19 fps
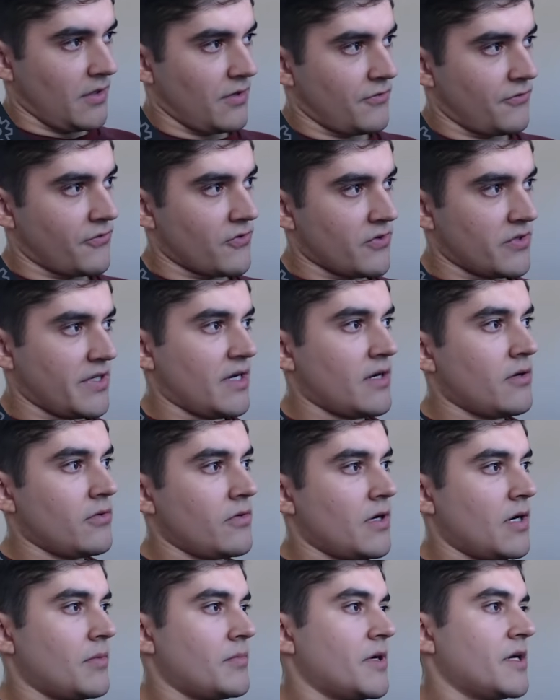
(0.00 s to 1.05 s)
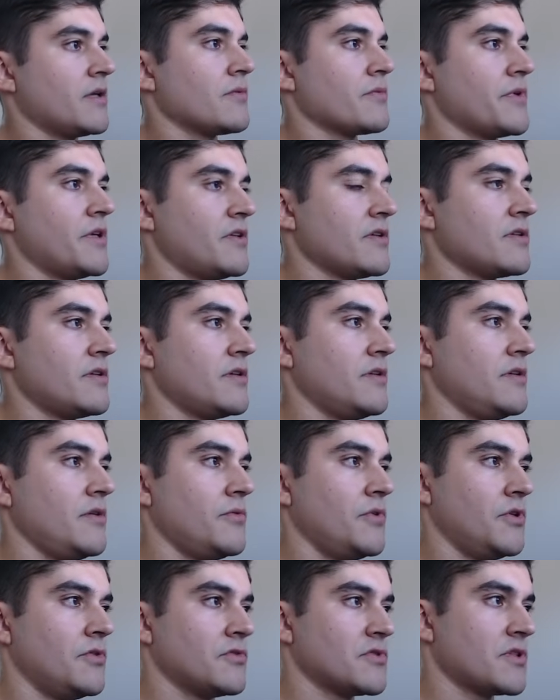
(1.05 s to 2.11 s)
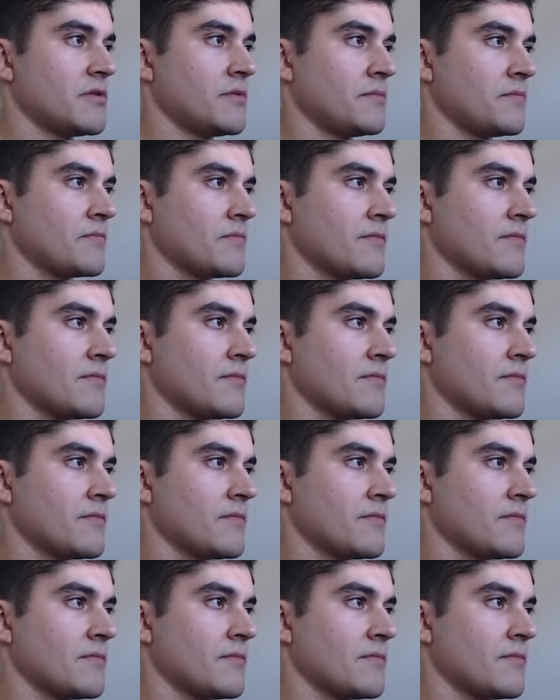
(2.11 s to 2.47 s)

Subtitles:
for now, I'm gonna return a new user.